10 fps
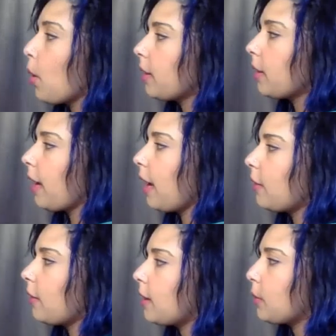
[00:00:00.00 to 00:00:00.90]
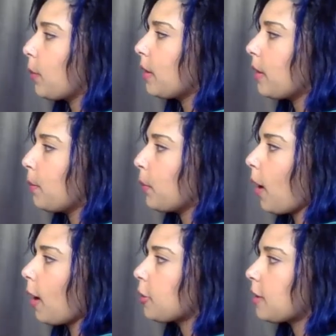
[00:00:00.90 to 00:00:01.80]
poke at the canvas with the
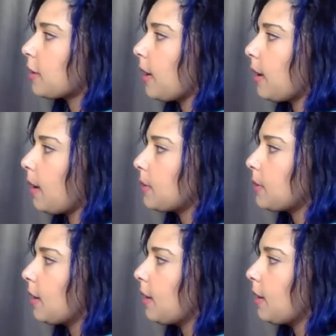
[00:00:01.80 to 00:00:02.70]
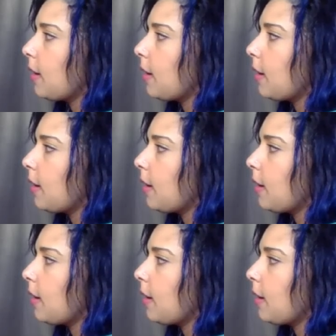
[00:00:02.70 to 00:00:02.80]
brush tips.